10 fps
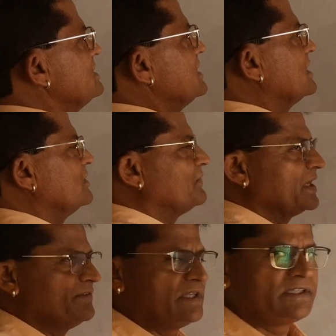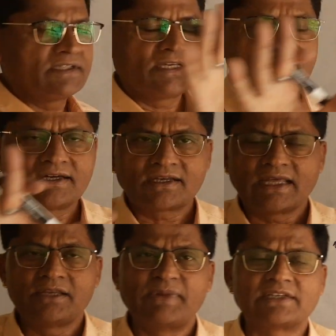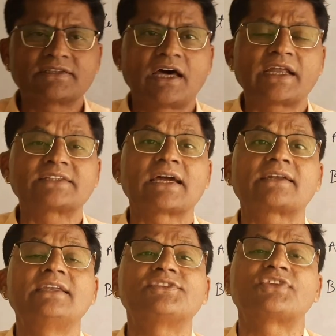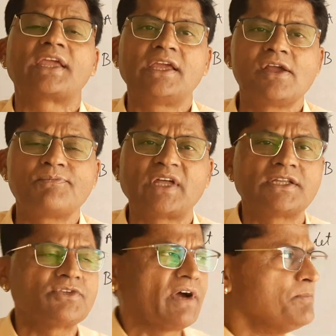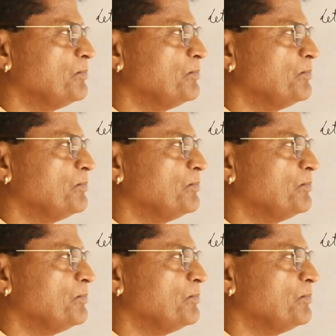here, and 5 is here. Elements are exactly same. That is why